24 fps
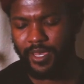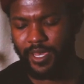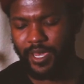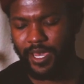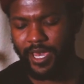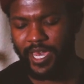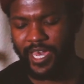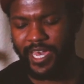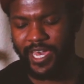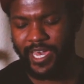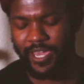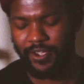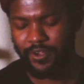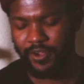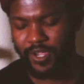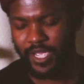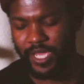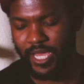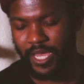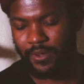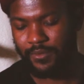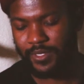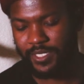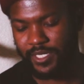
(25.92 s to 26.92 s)

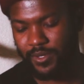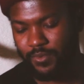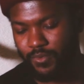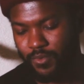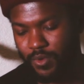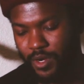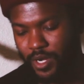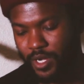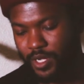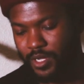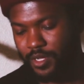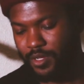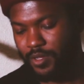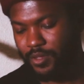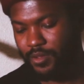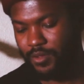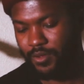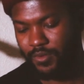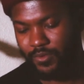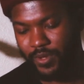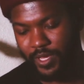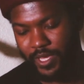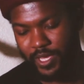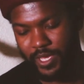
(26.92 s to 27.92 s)
I was at work
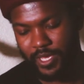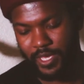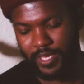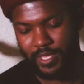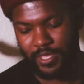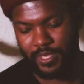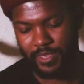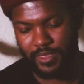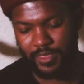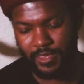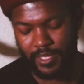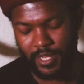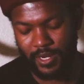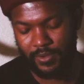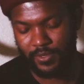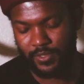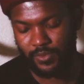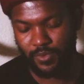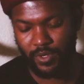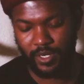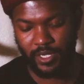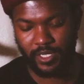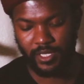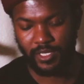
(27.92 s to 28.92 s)
and I was
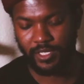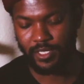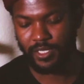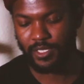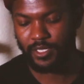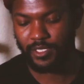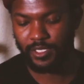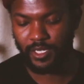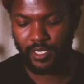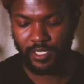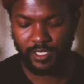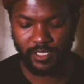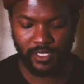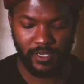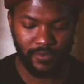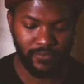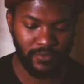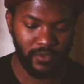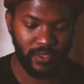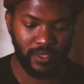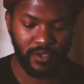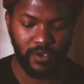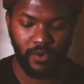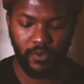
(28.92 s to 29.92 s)
working the shift
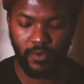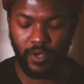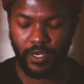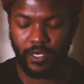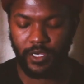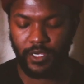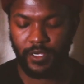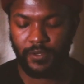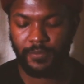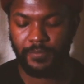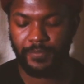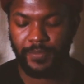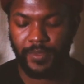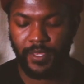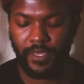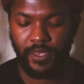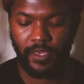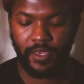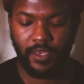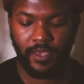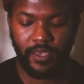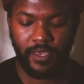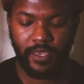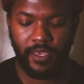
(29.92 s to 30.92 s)
with a coworker,
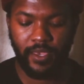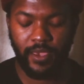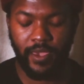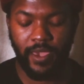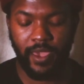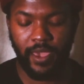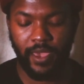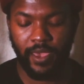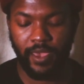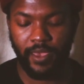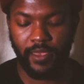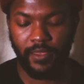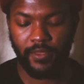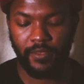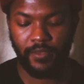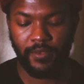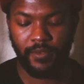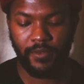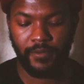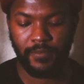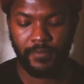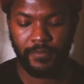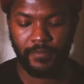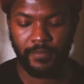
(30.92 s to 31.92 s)

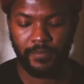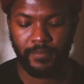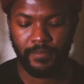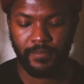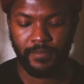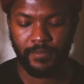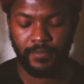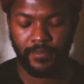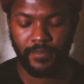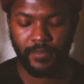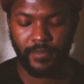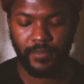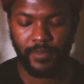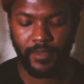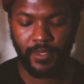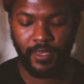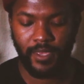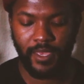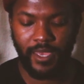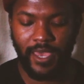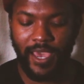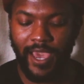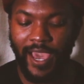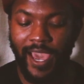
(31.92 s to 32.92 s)
and
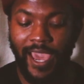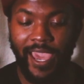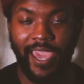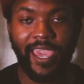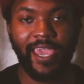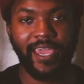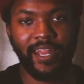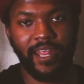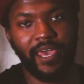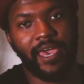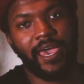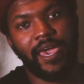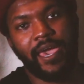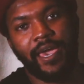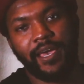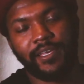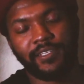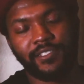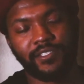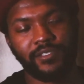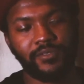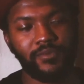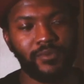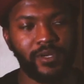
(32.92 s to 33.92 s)
I had
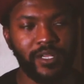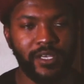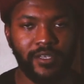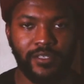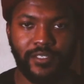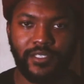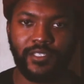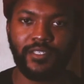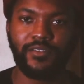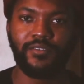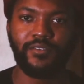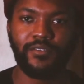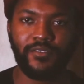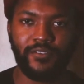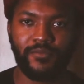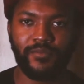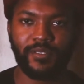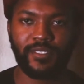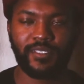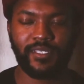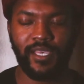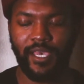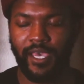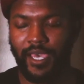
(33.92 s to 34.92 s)
asked, what else do you do
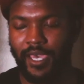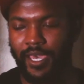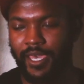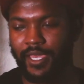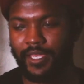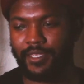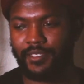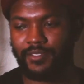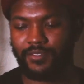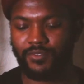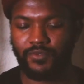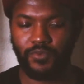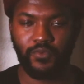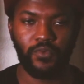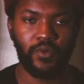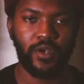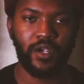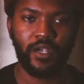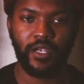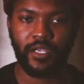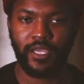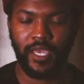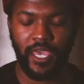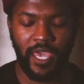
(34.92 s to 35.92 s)
besides
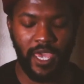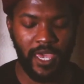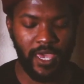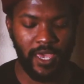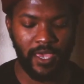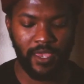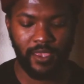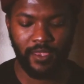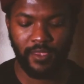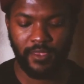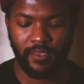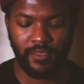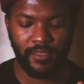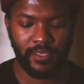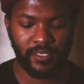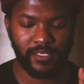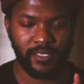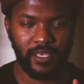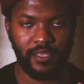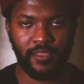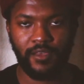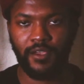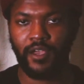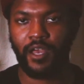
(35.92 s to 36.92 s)
work and this
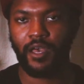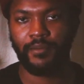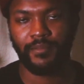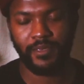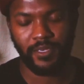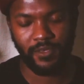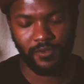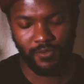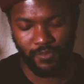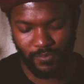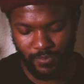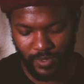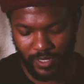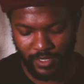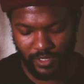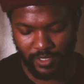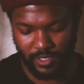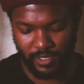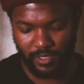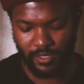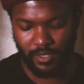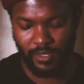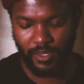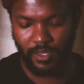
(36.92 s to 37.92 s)
other hobby you
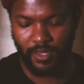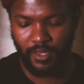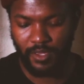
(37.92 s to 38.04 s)
mentioned?